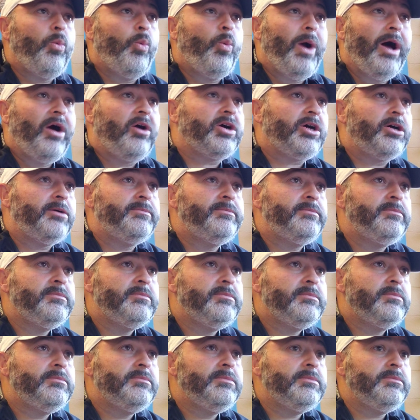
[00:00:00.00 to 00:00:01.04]
welcome
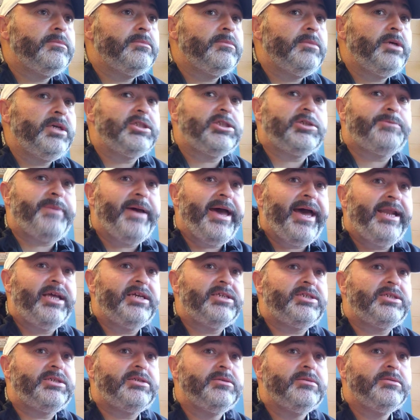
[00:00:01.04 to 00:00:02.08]
in
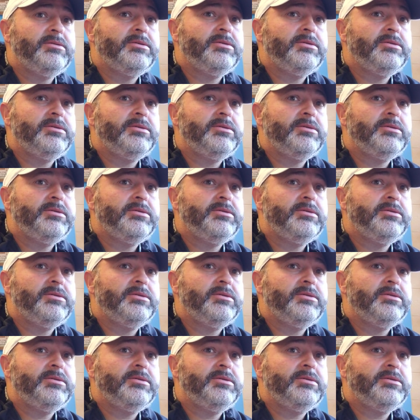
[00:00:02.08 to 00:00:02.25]
Spanish?